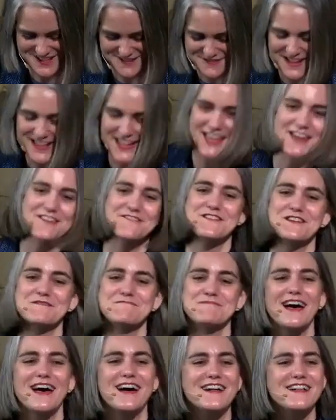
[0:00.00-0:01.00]
the ringing of the
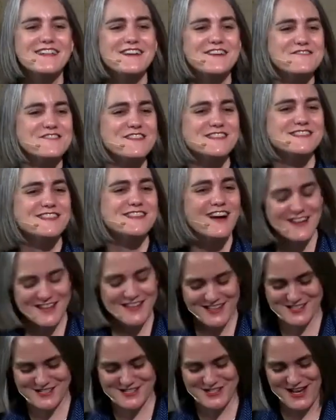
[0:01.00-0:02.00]
bell of the stock
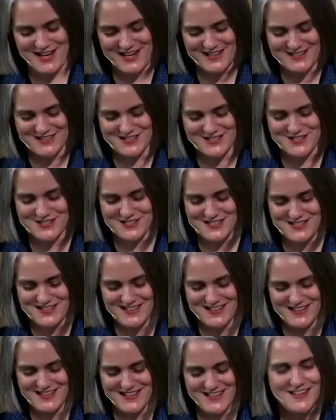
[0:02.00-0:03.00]
exchange,
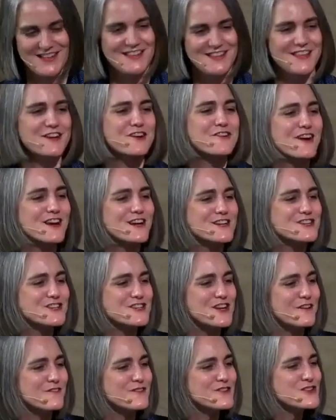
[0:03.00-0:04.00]
the crush
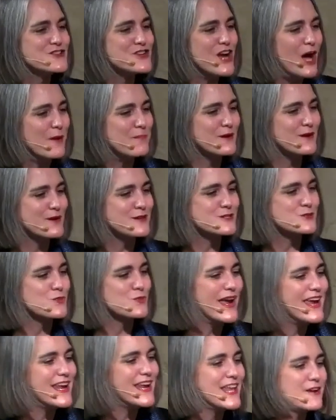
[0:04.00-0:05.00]
of shoppers
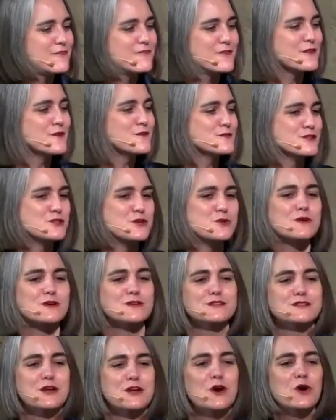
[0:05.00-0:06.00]
waiting for those
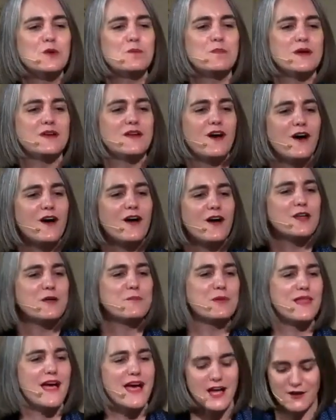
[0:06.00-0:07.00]
doors to open on a
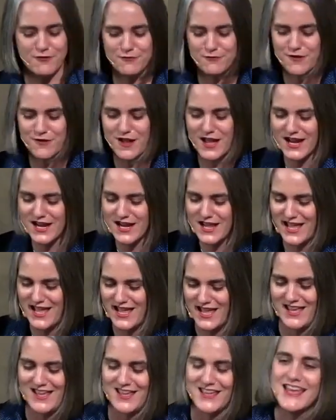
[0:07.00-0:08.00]
Black
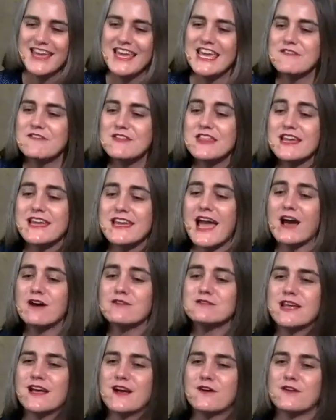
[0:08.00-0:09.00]
Friday, even the
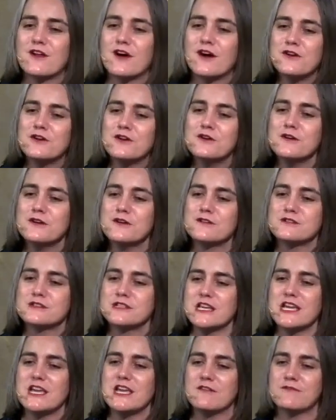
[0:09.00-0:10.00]
countdown on New Year's
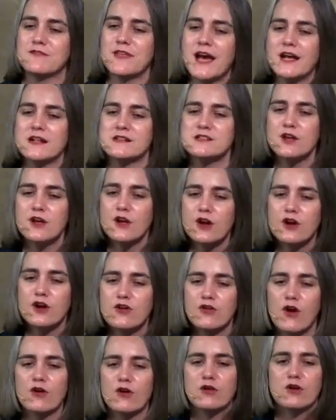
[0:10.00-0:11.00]
Eve. That's
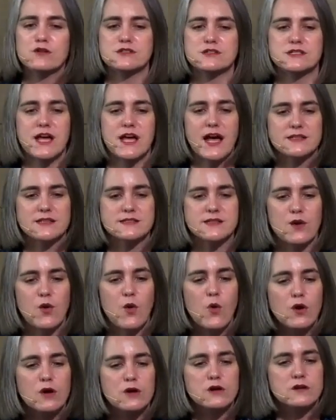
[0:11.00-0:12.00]
chronos, that's an
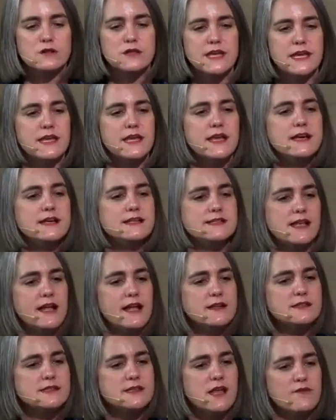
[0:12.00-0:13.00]
orderly
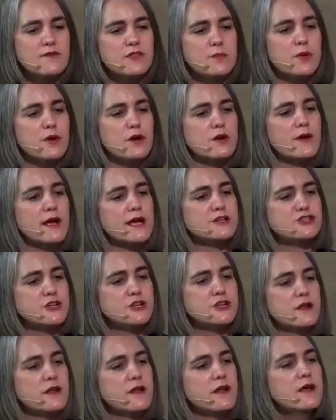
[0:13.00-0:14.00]
sense of the
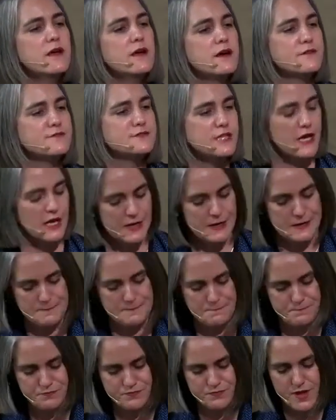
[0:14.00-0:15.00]
progression of
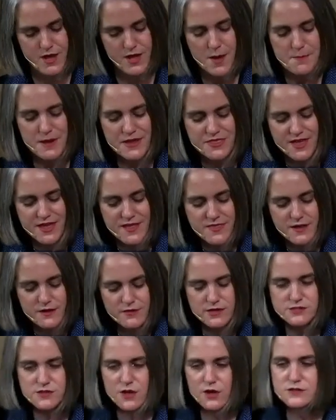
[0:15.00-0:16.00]
time. But then
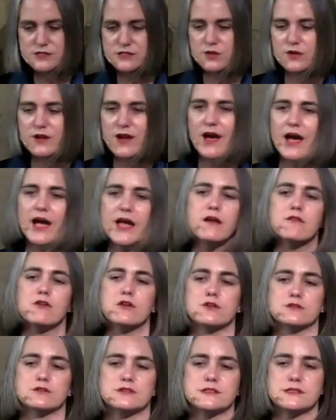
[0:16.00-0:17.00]
there is also
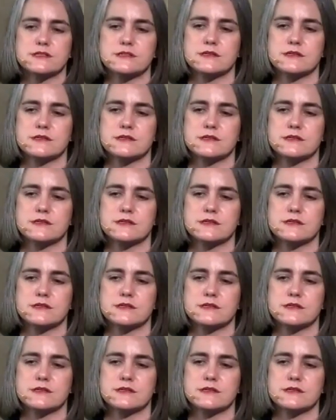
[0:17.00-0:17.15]
kairos.